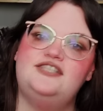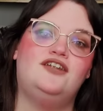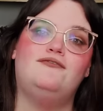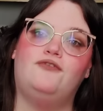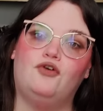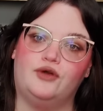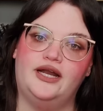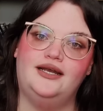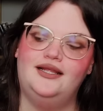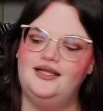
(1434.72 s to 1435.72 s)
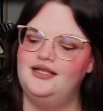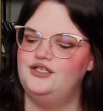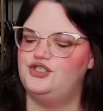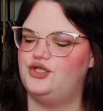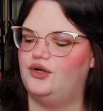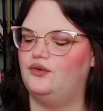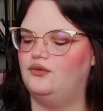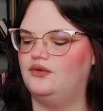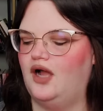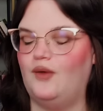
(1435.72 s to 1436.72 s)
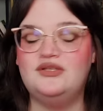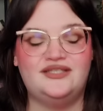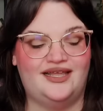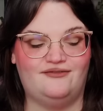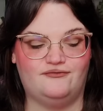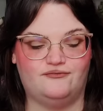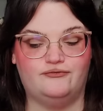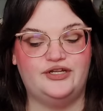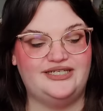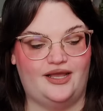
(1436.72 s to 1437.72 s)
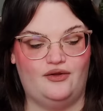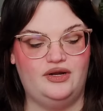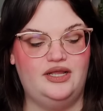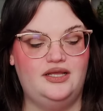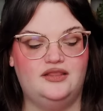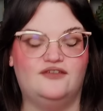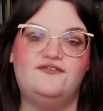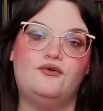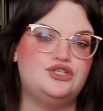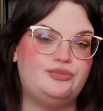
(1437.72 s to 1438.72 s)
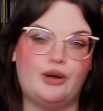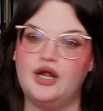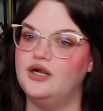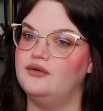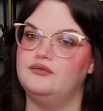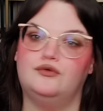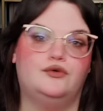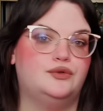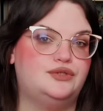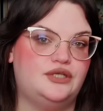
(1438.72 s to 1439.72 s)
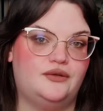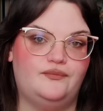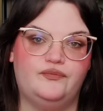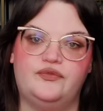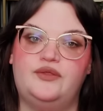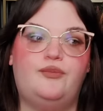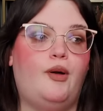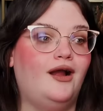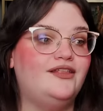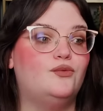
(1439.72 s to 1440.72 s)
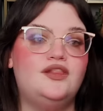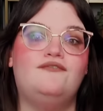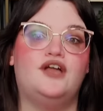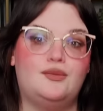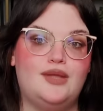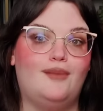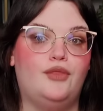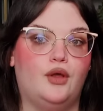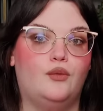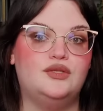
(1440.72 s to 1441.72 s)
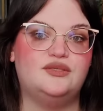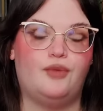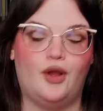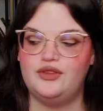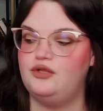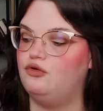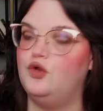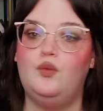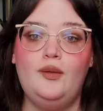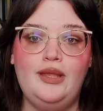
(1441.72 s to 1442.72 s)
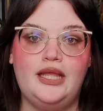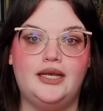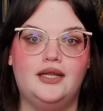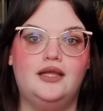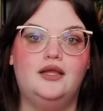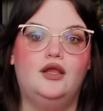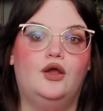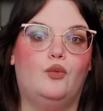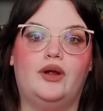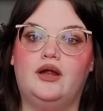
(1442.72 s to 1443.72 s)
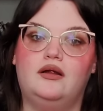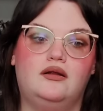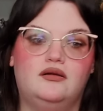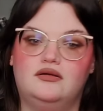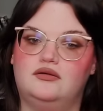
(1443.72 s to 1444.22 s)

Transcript: not foreign, so I wasn't that freaked out. The forced part, gruesome. The part that really fucked me up though was the with the old woman, where,